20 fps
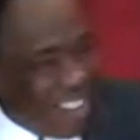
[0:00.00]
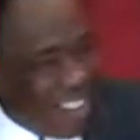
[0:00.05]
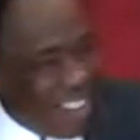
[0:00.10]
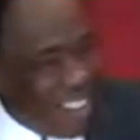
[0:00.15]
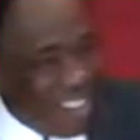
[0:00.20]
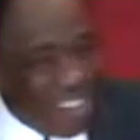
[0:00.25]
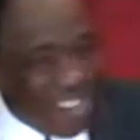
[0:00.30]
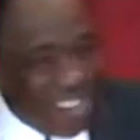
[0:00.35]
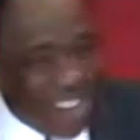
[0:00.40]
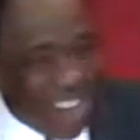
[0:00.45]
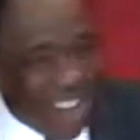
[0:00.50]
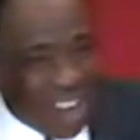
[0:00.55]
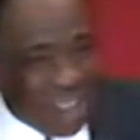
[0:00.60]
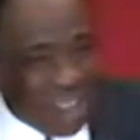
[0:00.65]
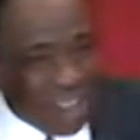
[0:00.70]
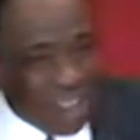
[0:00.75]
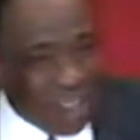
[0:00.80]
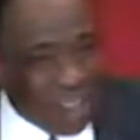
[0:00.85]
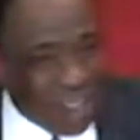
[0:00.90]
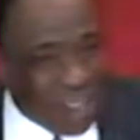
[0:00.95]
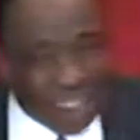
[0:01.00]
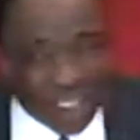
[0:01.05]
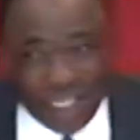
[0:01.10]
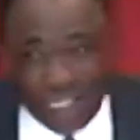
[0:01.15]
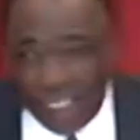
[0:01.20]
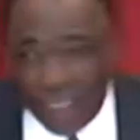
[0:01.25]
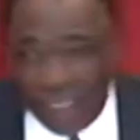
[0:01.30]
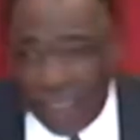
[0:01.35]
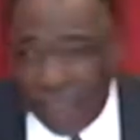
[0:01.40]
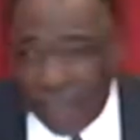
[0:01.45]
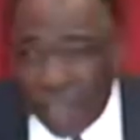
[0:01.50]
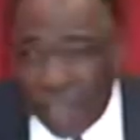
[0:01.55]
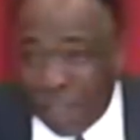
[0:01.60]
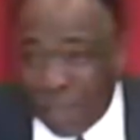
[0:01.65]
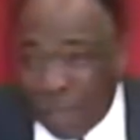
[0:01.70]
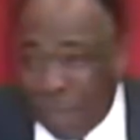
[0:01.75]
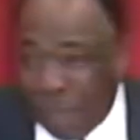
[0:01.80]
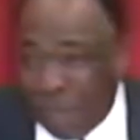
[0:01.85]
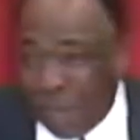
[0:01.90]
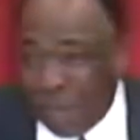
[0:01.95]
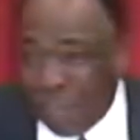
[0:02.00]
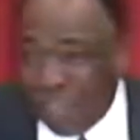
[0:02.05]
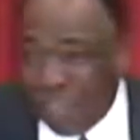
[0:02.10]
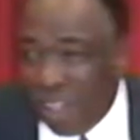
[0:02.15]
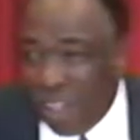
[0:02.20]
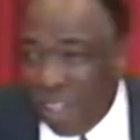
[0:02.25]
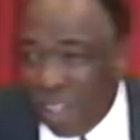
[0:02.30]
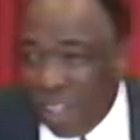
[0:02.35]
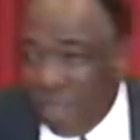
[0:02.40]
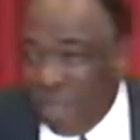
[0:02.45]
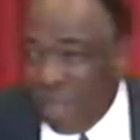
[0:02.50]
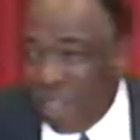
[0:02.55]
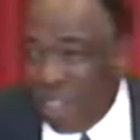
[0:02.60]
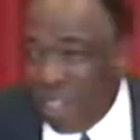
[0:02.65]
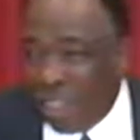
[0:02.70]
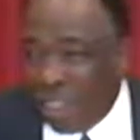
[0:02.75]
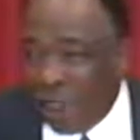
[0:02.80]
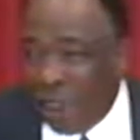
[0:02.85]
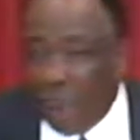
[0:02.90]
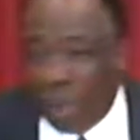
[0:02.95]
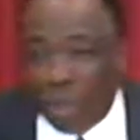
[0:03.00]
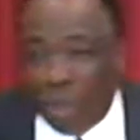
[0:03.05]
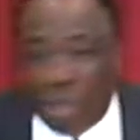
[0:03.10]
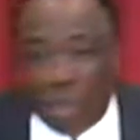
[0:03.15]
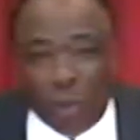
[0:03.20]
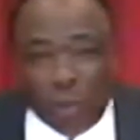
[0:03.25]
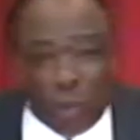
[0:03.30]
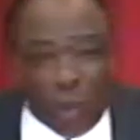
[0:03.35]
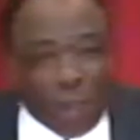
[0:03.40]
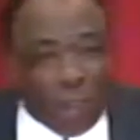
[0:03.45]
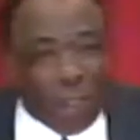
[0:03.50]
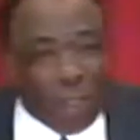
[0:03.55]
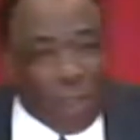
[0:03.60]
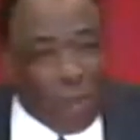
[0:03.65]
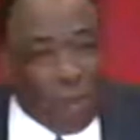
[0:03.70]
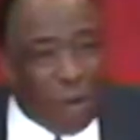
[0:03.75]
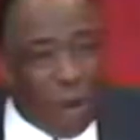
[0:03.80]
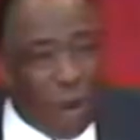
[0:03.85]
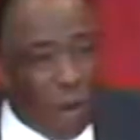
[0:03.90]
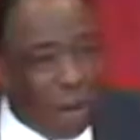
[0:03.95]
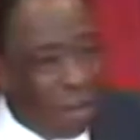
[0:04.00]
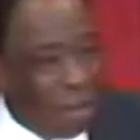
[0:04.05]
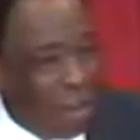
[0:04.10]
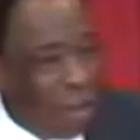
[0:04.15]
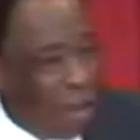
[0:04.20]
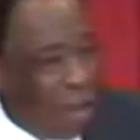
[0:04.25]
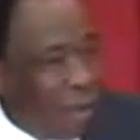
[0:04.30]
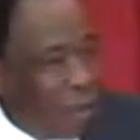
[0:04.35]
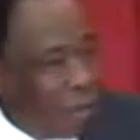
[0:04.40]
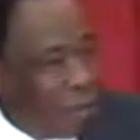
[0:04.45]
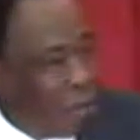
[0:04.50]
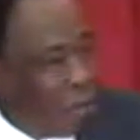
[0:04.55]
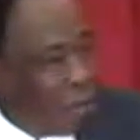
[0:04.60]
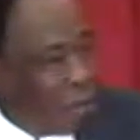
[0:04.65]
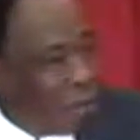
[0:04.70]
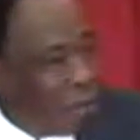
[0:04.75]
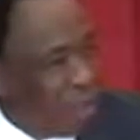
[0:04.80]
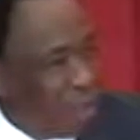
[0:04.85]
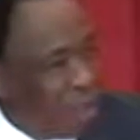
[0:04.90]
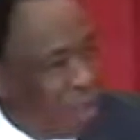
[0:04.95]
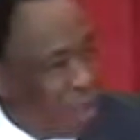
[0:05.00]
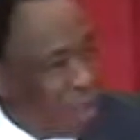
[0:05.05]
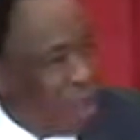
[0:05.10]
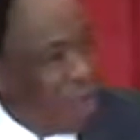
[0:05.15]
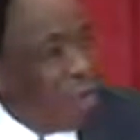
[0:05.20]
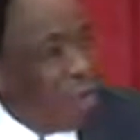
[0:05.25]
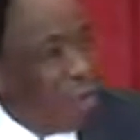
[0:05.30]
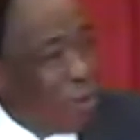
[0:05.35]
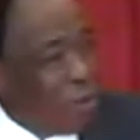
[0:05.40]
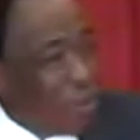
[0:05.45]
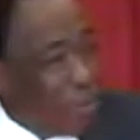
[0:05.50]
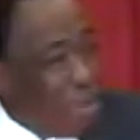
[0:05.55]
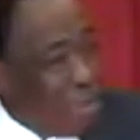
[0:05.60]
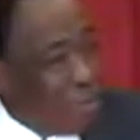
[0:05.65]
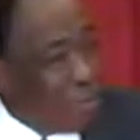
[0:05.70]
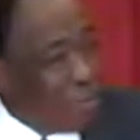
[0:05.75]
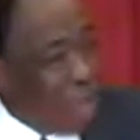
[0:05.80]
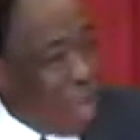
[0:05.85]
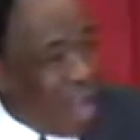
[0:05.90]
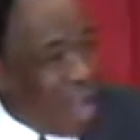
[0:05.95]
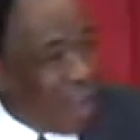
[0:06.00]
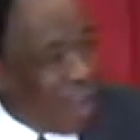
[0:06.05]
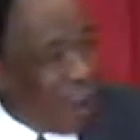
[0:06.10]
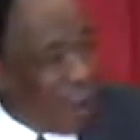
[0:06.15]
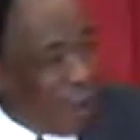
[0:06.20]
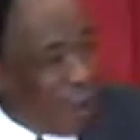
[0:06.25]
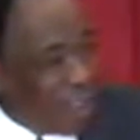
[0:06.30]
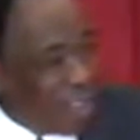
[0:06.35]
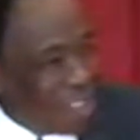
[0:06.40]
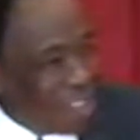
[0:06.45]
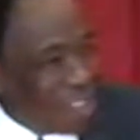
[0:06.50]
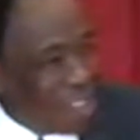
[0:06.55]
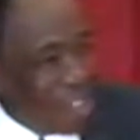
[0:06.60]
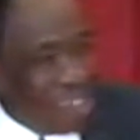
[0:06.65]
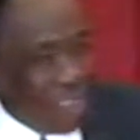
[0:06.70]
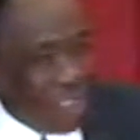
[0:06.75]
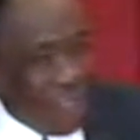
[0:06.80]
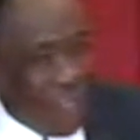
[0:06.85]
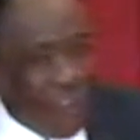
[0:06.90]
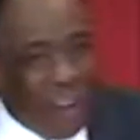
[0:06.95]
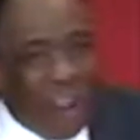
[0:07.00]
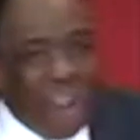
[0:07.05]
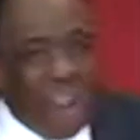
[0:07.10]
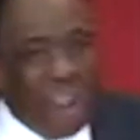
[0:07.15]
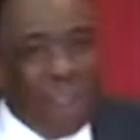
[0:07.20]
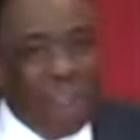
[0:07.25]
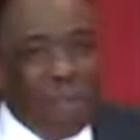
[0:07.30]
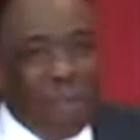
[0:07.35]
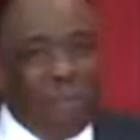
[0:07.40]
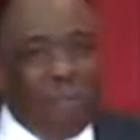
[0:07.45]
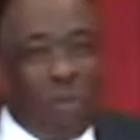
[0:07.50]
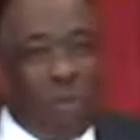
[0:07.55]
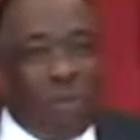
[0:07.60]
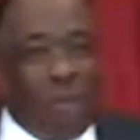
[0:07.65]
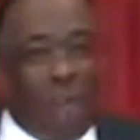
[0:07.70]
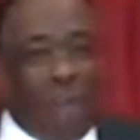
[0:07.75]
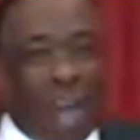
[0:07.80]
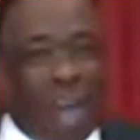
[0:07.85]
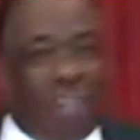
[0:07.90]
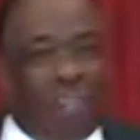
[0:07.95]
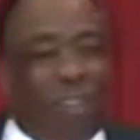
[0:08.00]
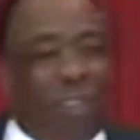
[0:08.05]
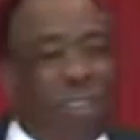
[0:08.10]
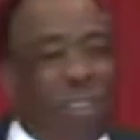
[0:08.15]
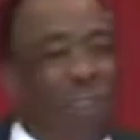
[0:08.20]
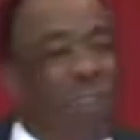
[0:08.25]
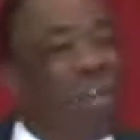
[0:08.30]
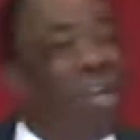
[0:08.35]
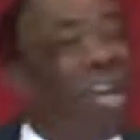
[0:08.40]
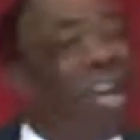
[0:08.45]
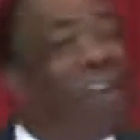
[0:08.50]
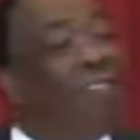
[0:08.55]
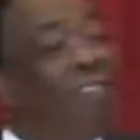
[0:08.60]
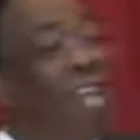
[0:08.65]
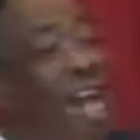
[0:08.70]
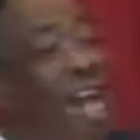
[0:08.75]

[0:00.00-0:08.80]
is not doing its job. That's all it means. Because if the church was working you hard enough, you wouldn't have time for all this other stuff. You remember my church, you wouldn't have